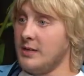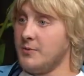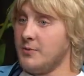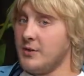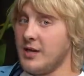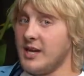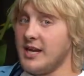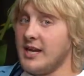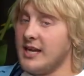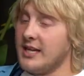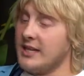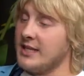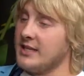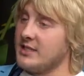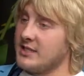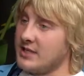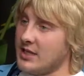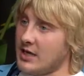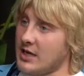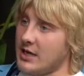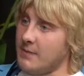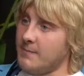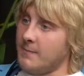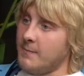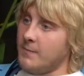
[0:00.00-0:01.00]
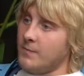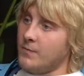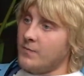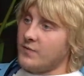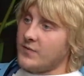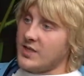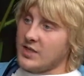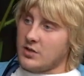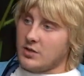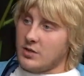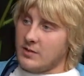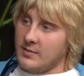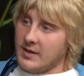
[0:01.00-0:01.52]
but I need Instagram. Yeah, you do.
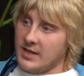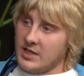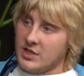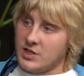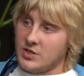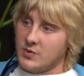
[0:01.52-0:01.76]
That's what I mean.